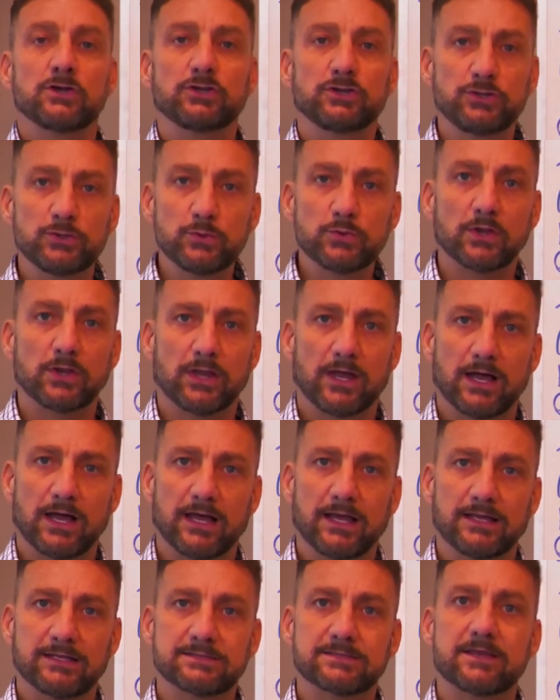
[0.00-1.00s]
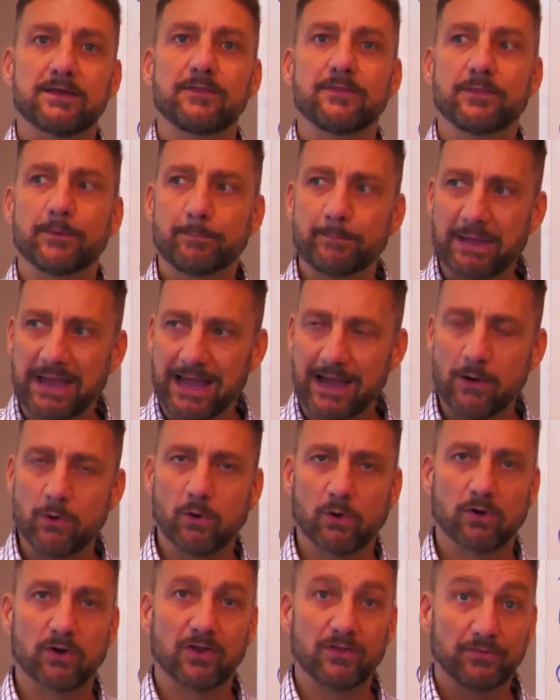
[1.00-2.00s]
utilize the
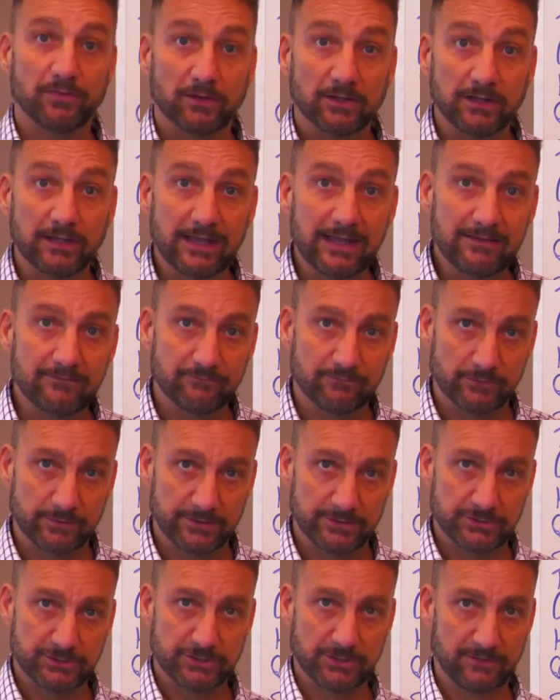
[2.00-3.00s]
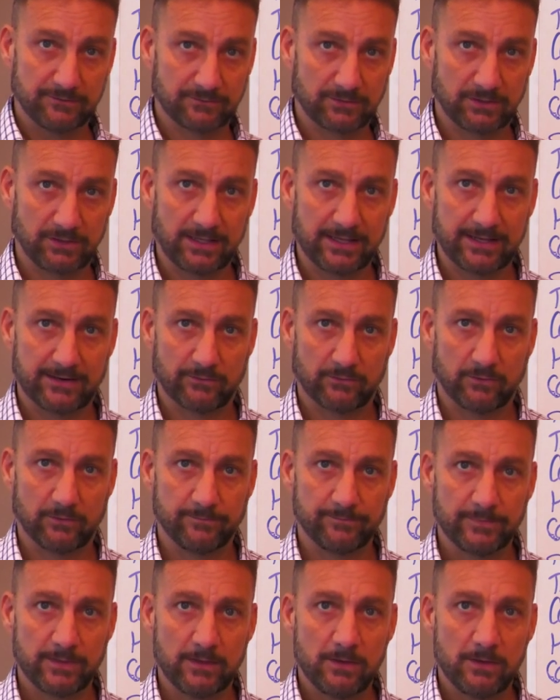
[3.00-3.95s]
power, the leverage of collateral.